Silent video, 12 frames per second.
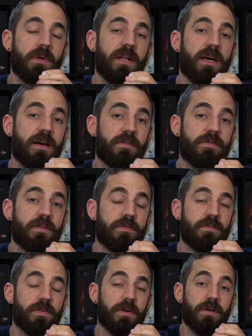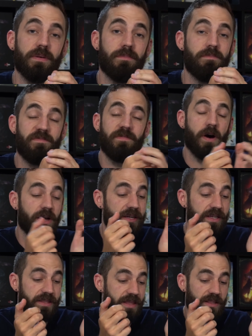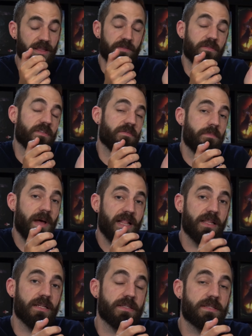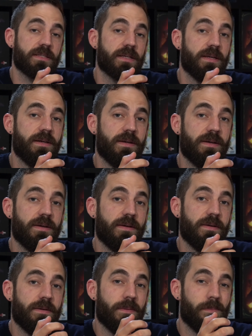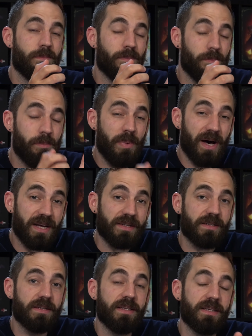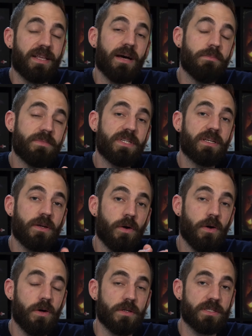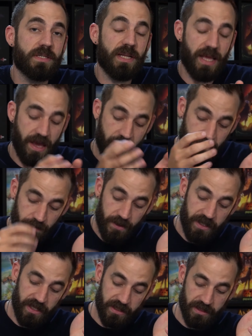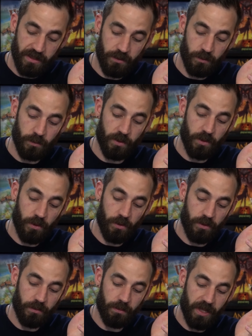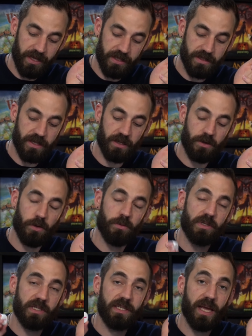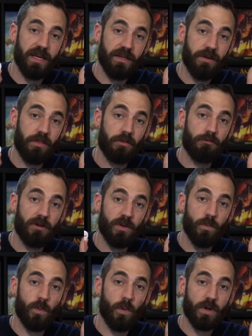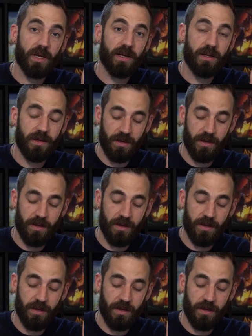enough for finding that level of balance. But it comes at a cost. Every single turn, players are going to gain 3 water,